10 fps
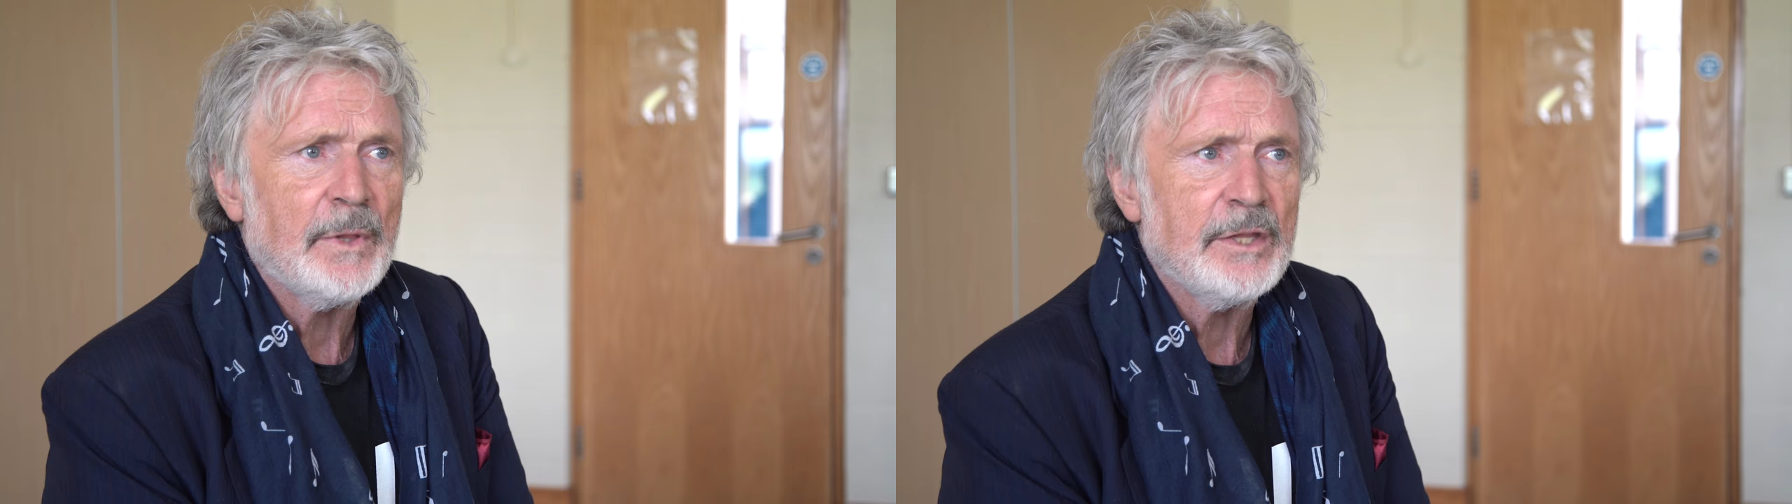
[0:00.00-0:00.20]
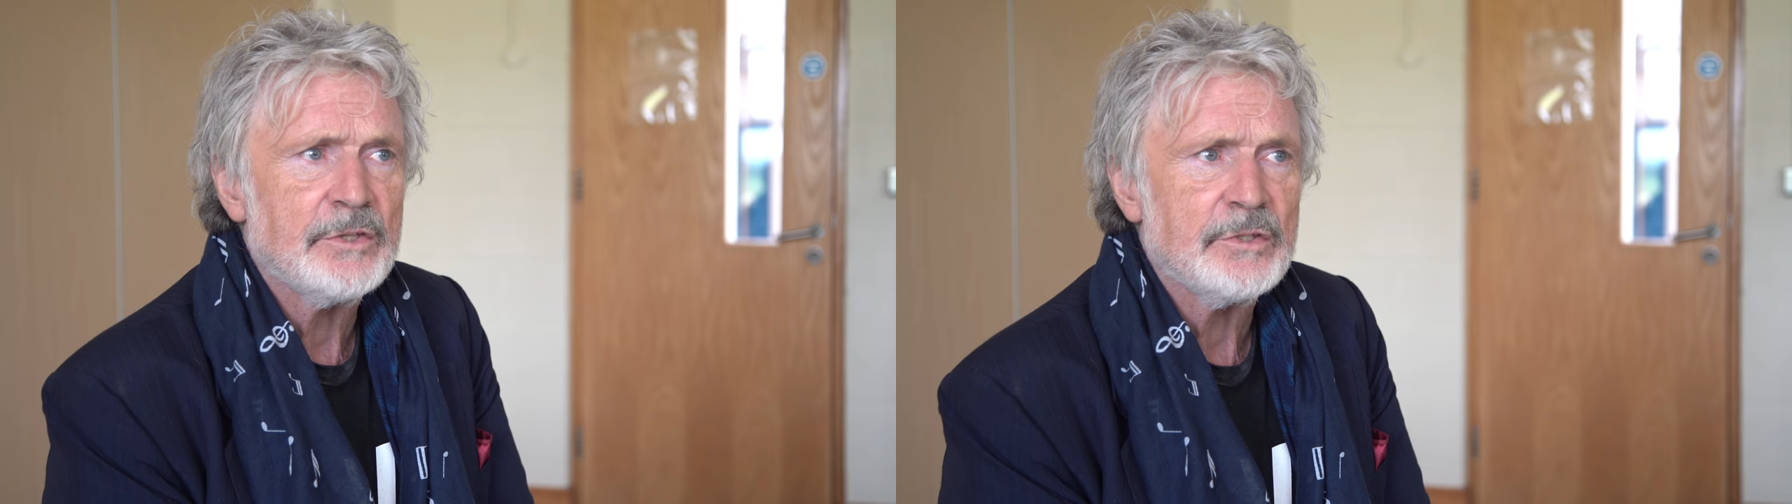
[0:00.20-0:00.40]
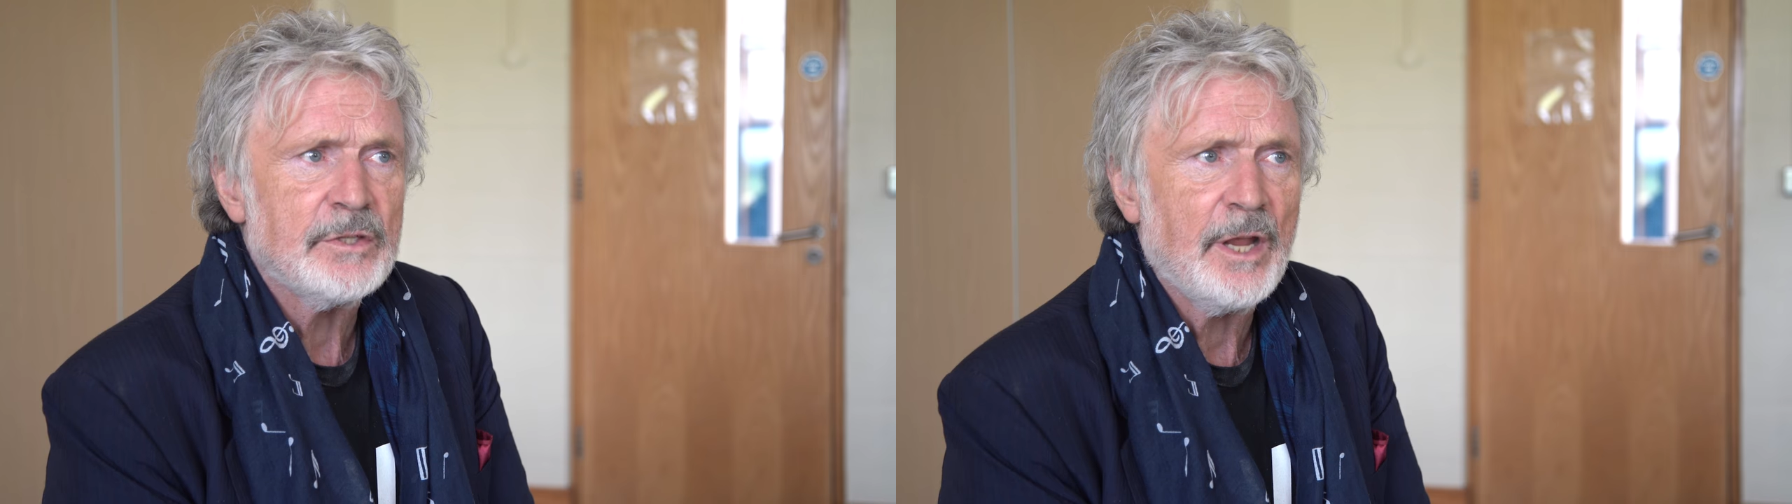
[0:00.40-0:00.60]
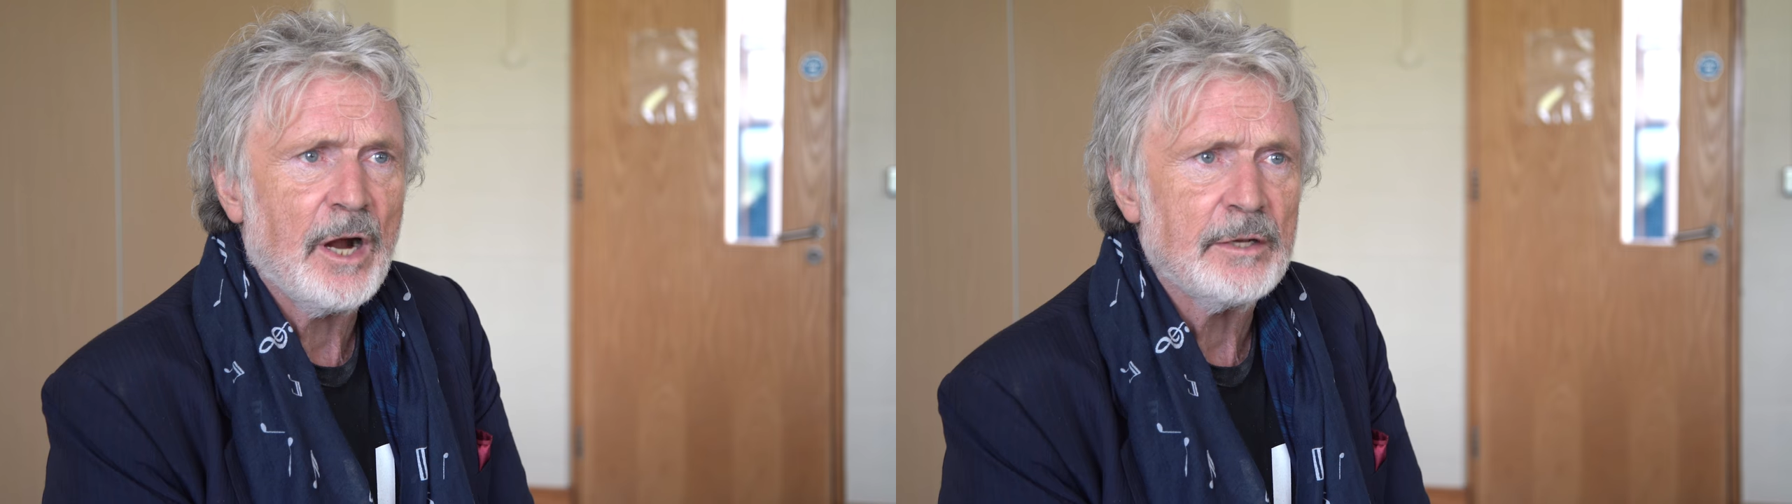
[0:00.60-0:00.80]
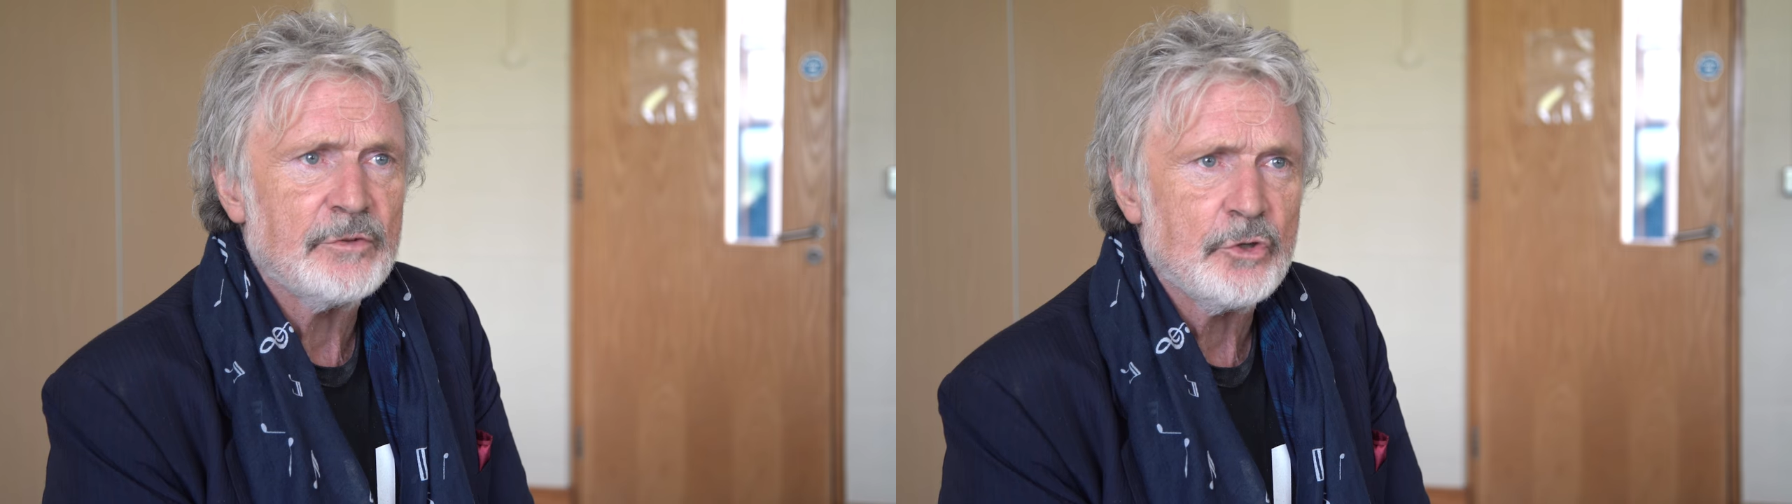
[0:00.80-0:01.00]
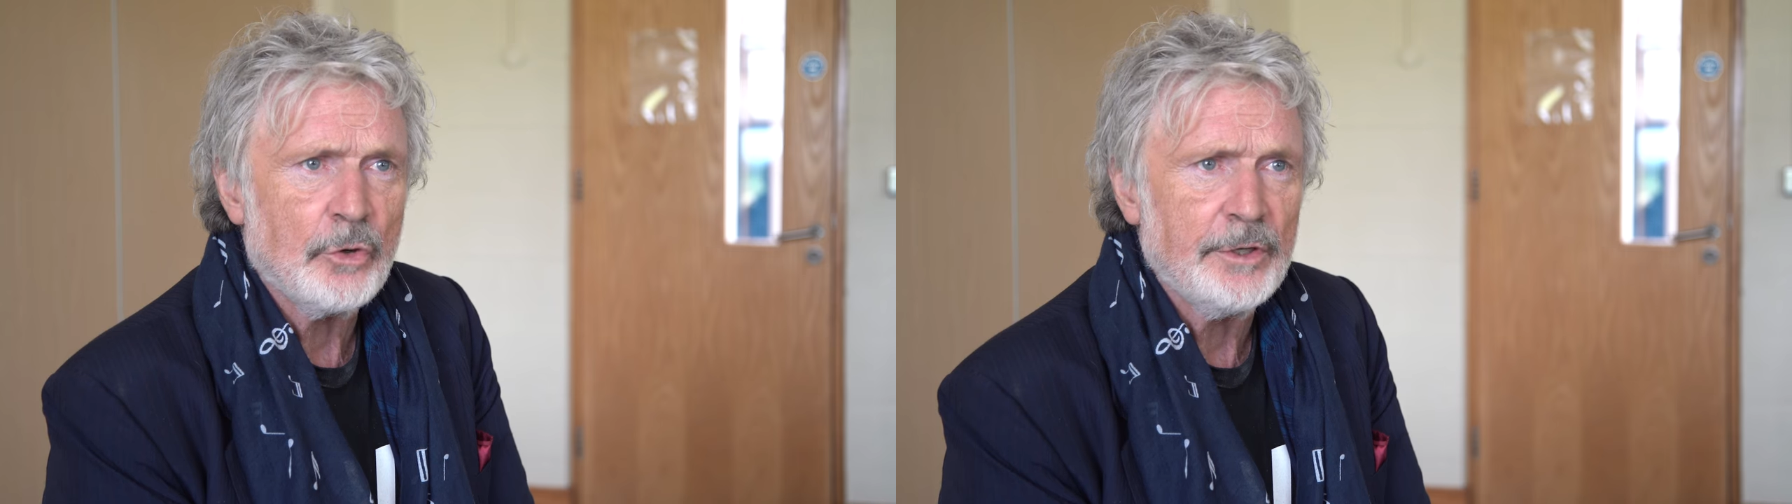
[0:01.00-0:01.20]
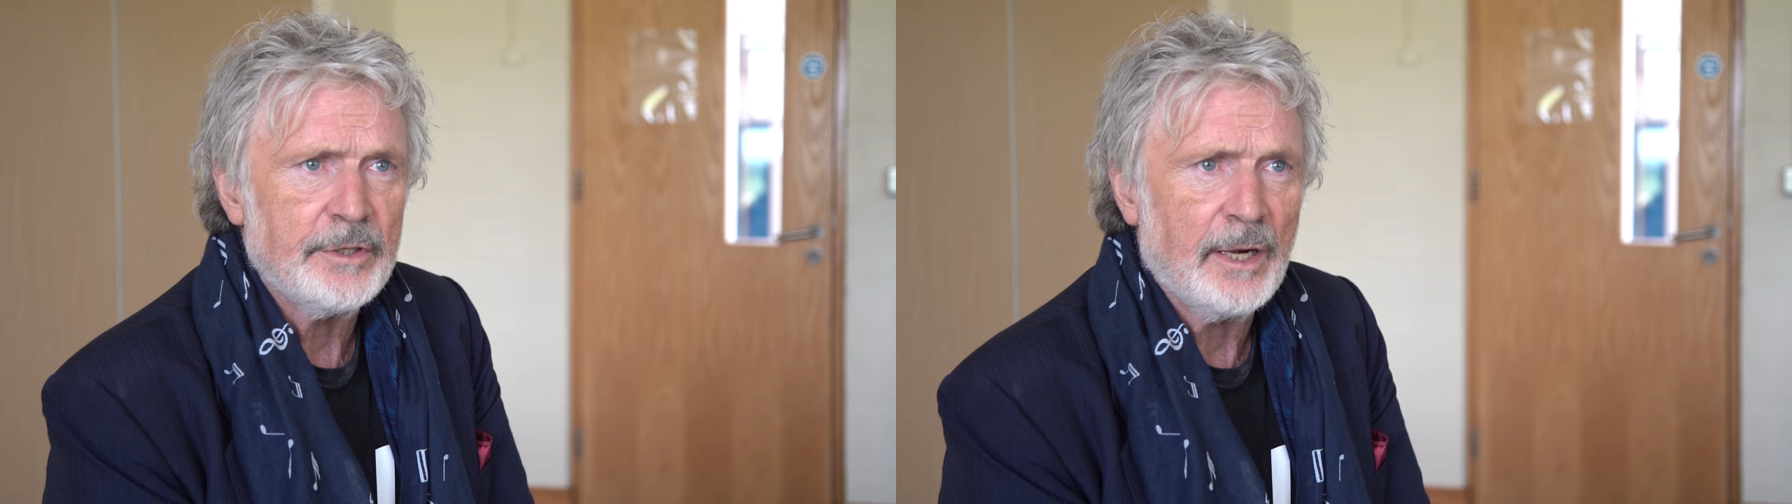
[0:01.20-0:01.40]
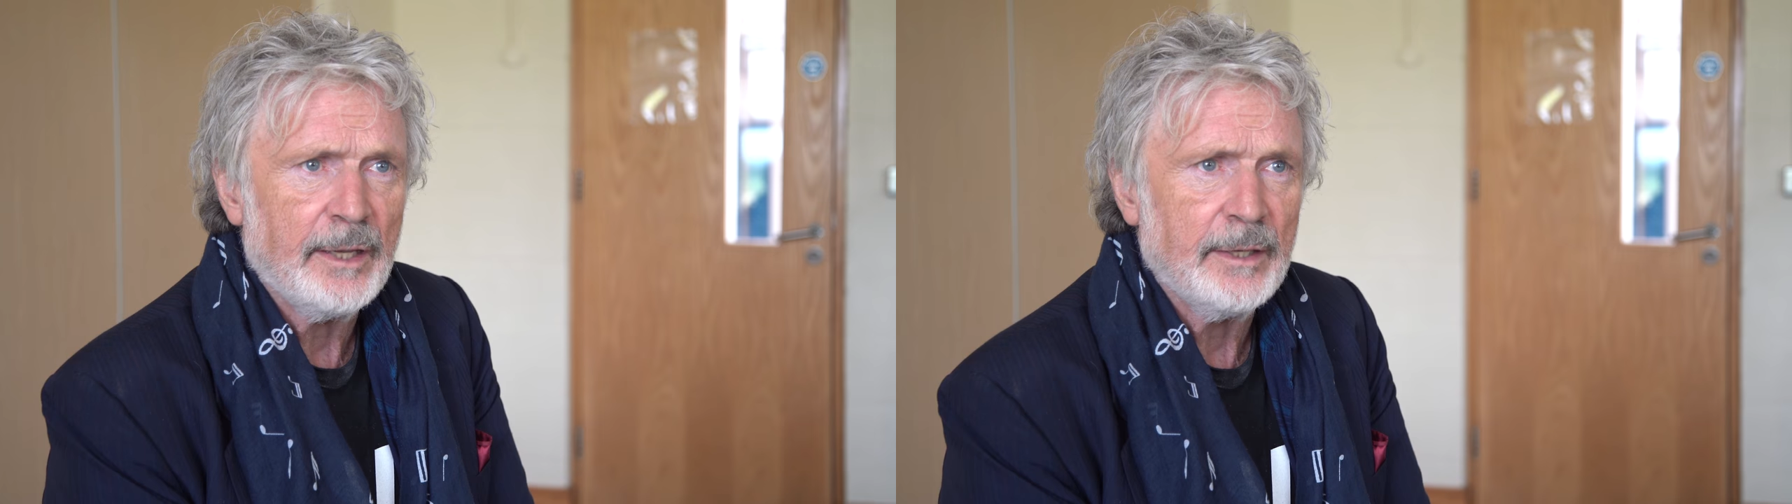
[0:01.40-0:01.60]
It's the art of
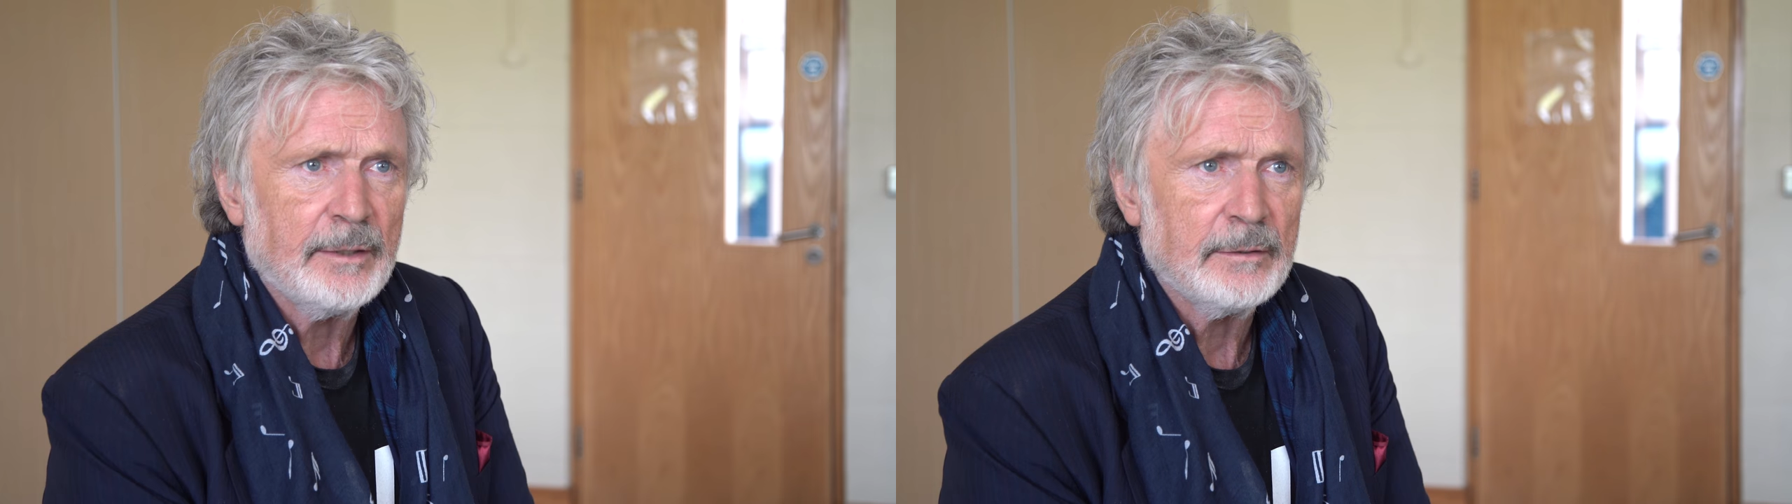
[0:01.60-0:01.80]
storytelling,